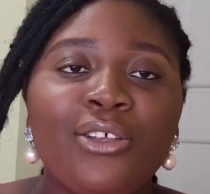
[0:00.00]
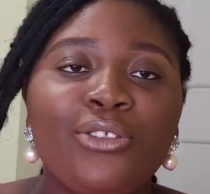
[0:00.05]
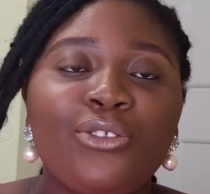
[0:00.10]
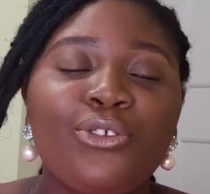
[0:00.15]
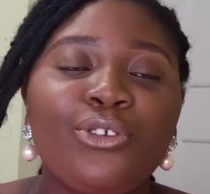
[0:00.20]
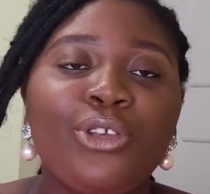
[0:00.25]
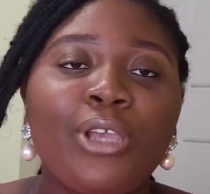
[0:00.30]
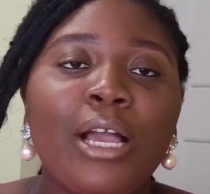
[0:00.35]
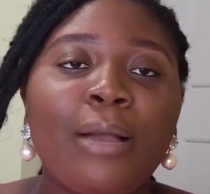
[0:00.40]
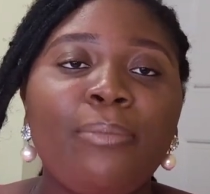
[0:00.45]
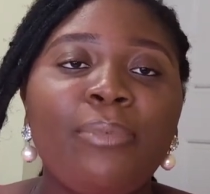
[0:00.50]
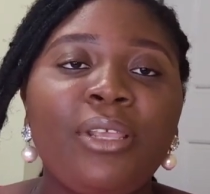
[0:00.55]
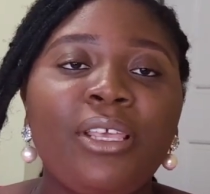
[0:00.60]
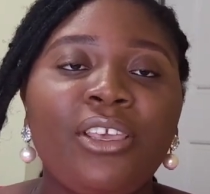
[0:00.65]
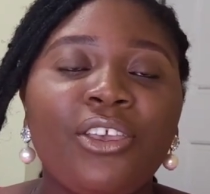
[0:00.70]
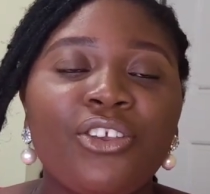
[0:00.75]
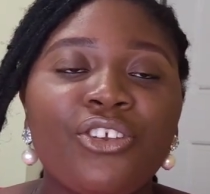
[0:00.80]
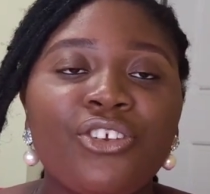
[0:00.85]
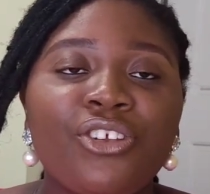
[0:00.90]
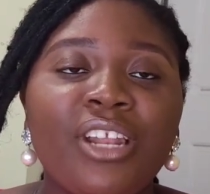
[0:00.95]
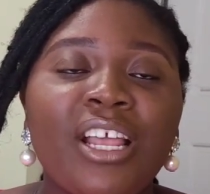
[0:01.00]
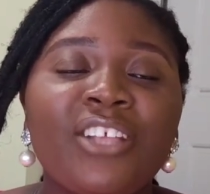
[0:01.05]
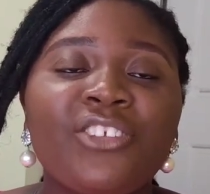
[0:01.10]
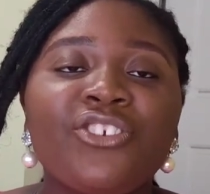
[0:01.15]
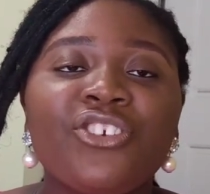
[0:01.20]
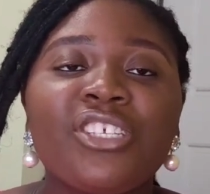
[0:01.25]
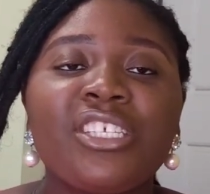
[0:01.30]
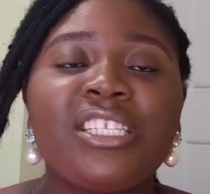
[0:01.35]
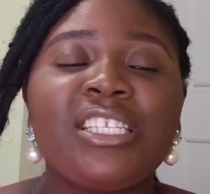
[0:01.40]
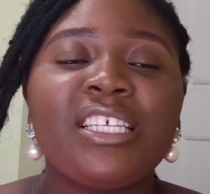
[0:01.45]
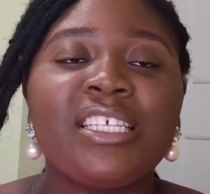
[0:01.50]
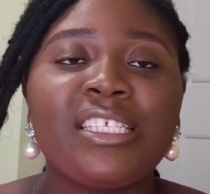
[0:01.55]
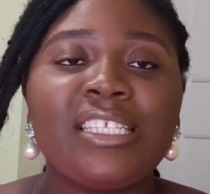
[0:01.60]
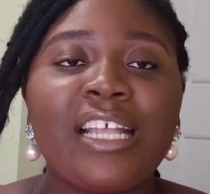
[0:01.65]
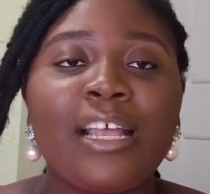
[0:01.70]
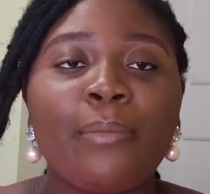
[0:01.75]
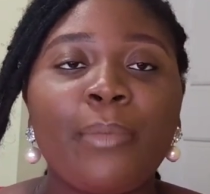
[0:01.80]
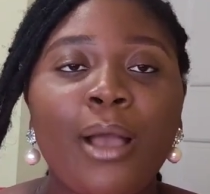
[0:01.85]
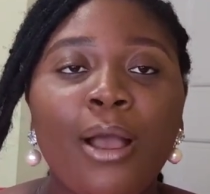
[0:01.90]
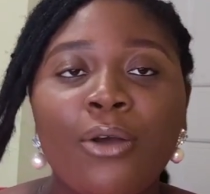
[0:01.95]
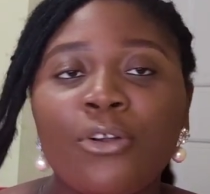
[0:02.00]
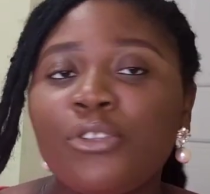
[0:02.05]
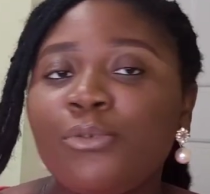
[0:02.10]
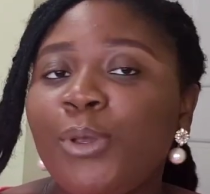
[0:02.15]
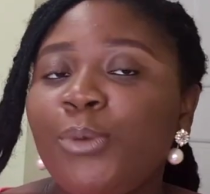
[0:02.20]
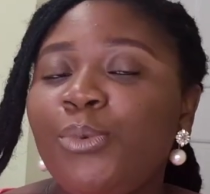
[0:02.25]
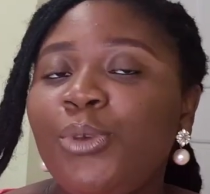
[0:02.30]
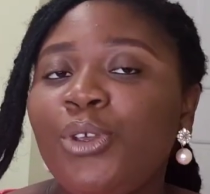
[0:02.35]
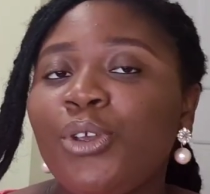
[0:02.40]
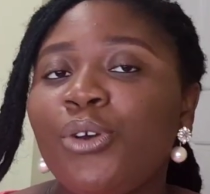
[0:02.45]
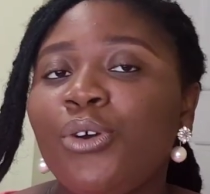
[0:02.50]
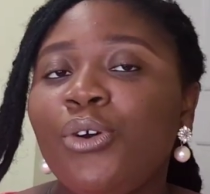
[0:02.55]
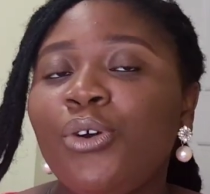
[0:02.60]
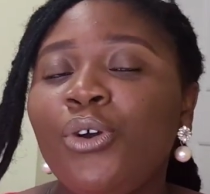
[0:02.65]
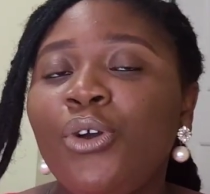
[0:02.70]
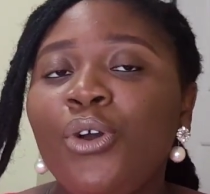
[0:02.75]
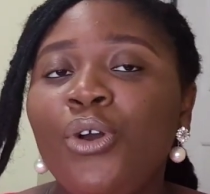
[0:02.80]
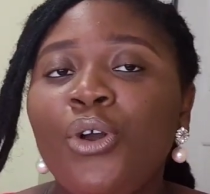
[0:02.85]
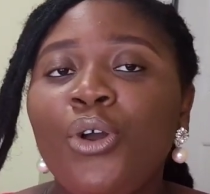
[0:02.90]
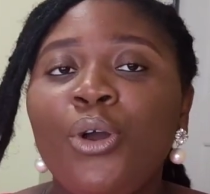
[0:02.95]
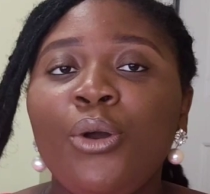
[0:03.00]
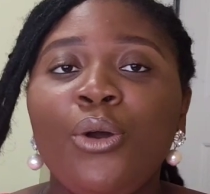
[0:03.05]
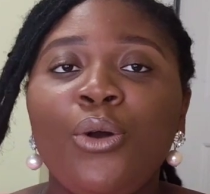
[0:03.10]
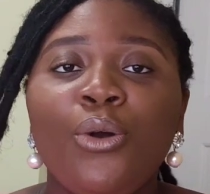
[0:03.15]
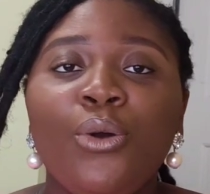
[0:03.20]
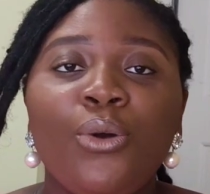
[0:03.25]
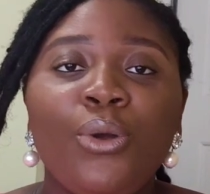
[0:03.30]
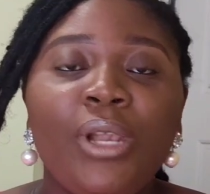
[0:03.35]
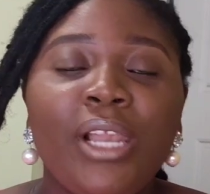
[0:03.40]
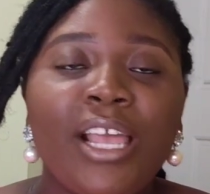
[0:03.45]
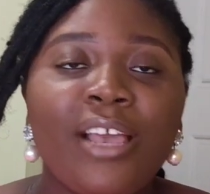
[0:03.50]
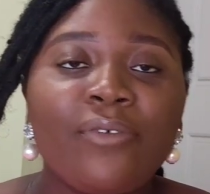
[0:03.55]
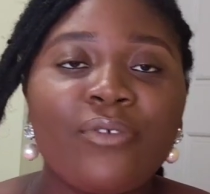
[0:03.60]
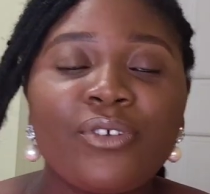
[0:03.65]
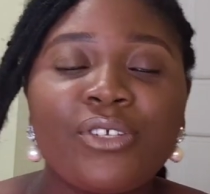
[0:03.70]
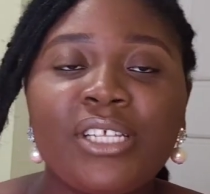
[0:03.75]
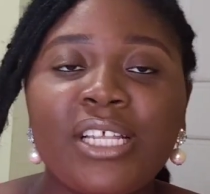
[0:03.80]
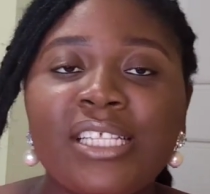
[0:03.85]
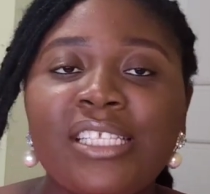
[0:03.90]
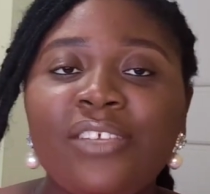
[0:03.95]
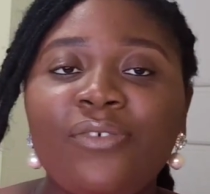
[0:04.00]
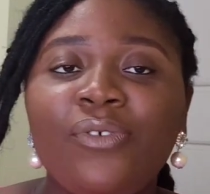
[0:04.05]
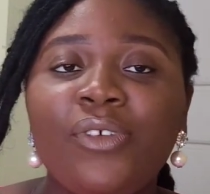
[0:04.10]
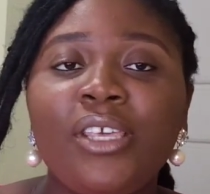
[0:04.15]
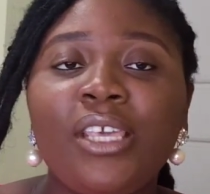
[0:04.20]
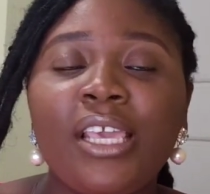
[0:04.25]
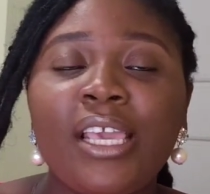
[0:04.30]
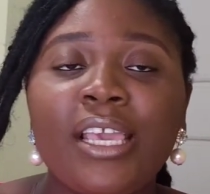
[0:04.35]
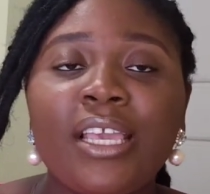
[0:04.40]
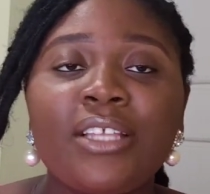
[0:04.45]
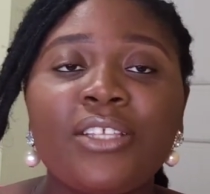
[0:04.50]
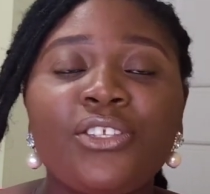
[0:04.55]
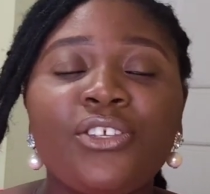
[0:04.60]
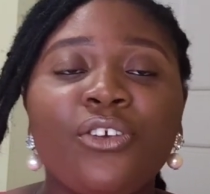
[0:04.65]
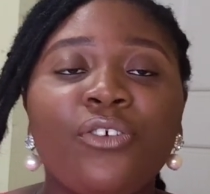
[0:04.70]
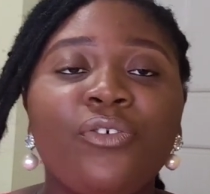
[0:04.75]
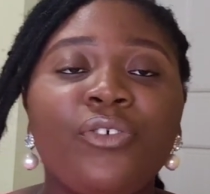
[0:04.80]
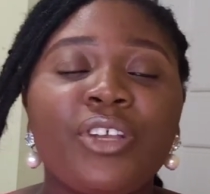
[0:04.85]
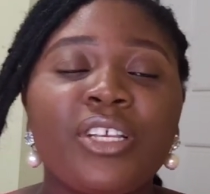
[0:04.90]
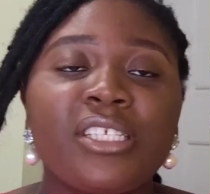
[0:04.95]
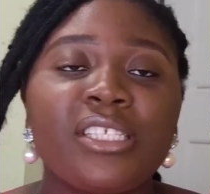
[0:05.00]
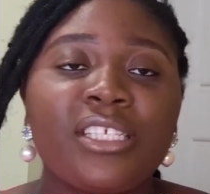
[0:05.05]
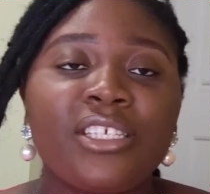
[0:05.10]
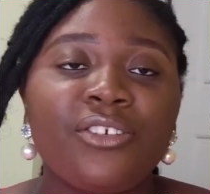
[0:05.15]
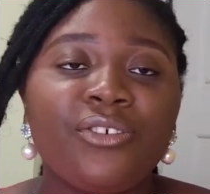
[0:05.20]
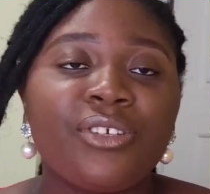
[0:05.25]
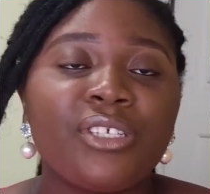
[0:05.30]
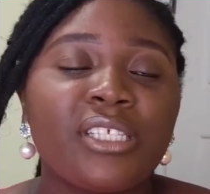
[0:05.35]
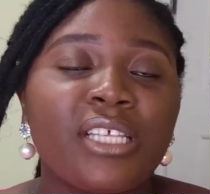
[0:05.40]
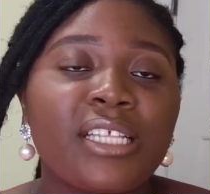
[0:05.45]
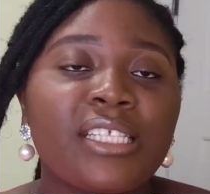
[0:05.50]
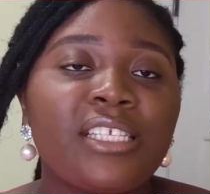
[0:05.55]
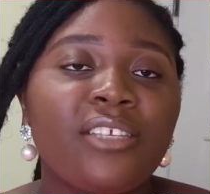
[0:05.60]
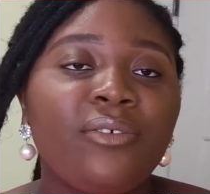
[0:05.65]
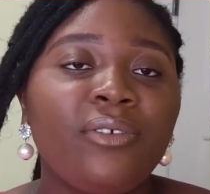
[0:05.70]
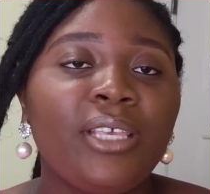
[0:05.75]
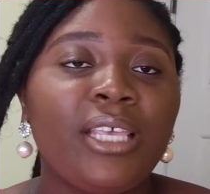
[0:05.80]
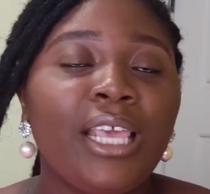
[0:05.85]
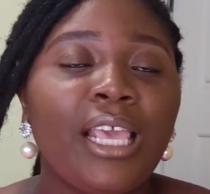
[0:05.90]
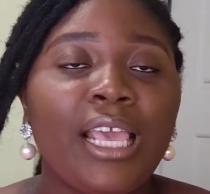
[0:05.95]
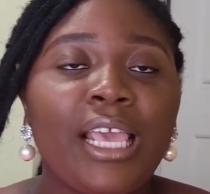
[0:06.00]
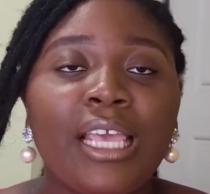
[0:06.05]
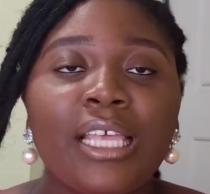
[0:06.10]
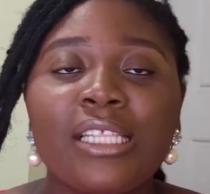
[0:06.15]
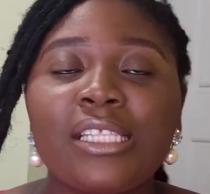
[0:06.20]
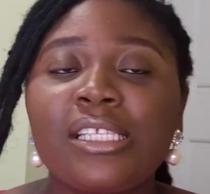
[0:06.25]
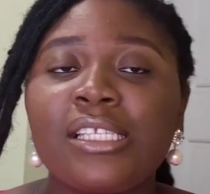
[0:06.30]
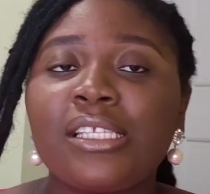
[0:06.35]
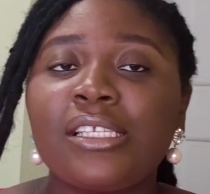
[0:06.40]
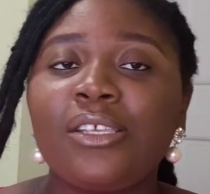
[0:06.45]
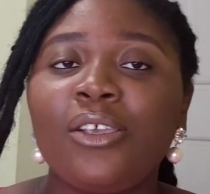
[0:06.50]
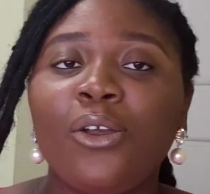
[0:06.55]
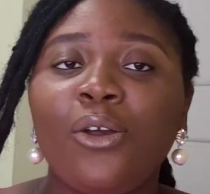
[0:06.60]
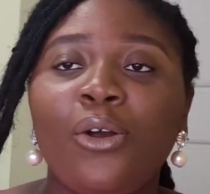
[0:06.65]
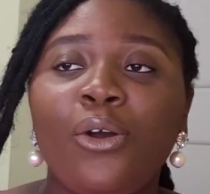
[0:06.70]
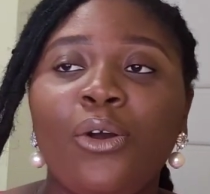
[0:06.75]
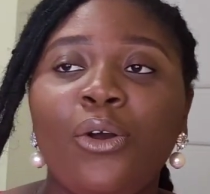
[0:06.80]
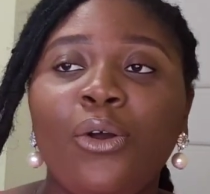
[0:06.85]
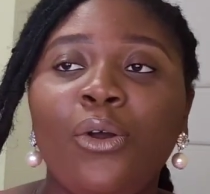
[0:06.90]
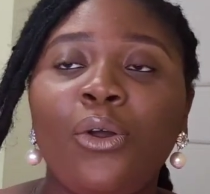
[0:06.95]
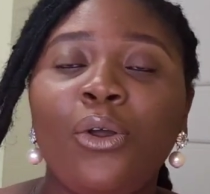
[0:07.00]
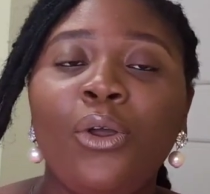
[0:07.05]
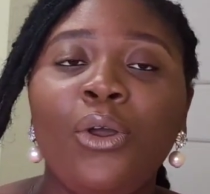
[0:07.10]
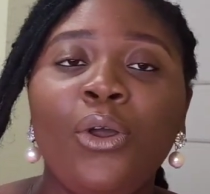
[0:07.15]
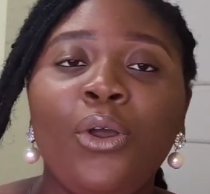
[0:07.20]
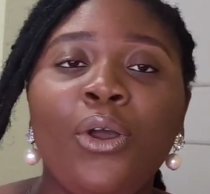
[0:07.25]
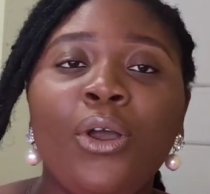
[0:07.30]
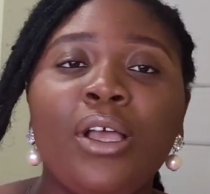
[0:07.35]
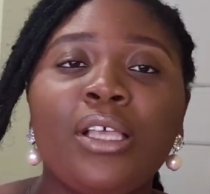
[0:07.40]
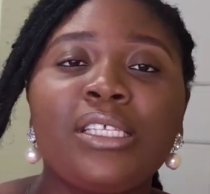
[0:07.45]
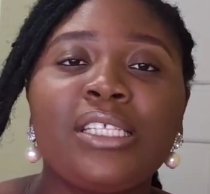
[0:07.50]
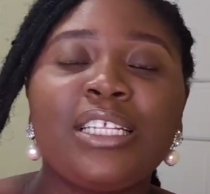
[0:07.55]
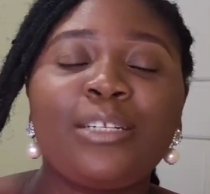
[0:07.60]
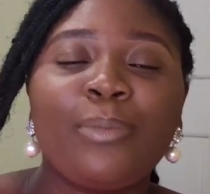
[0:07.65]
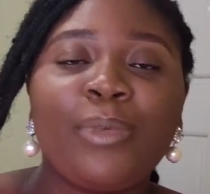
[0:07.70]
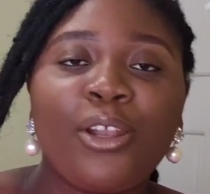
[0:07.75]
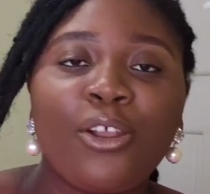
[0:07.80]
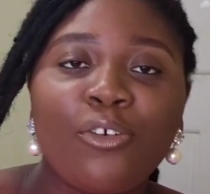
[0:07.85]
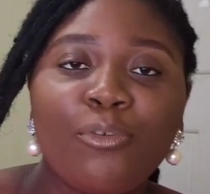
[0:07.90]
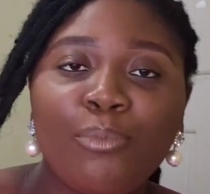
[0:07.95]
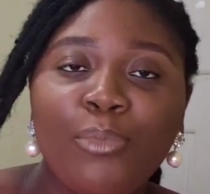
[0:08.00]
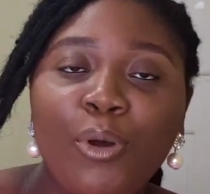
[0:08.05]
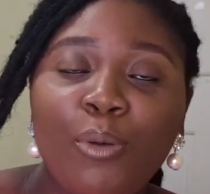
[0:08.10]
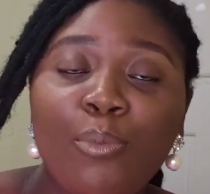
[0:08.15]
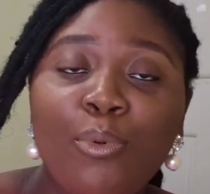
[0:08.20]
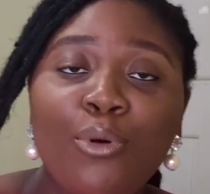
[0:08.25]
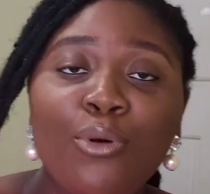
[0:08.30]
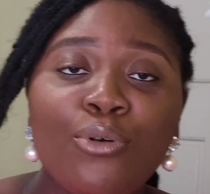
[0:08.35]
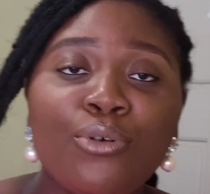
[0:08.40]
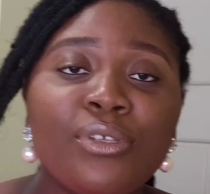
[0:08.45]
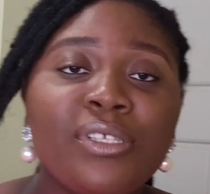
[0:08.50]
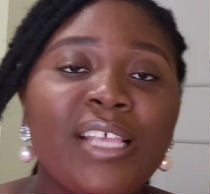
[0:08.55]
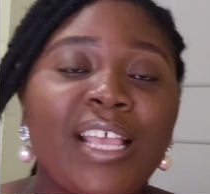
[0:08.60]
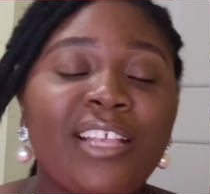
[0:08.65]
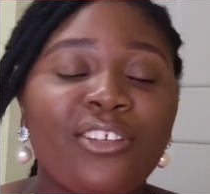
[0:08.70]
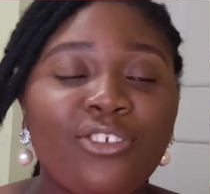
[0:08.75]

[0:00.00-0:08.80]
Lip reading: to your application, and just list them out. Maybe your O-level certificate, your first degree certificate, your statement of purpose.